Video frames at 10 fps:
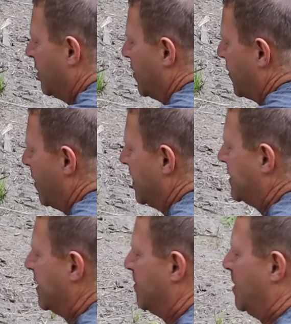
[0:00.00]

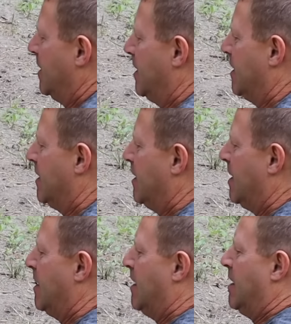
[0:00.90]
threads going to be,
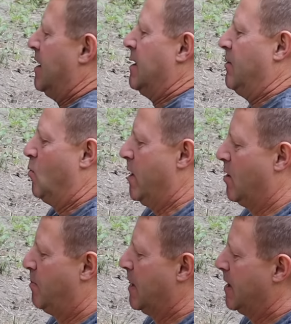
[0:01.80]
and the
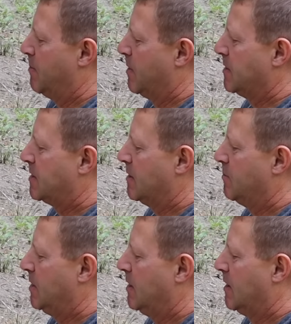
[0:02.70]
well pipe is going to
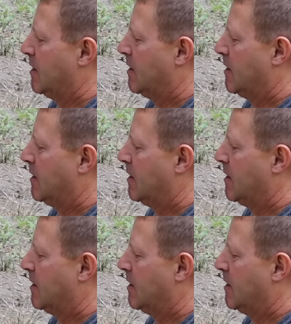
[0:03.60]
be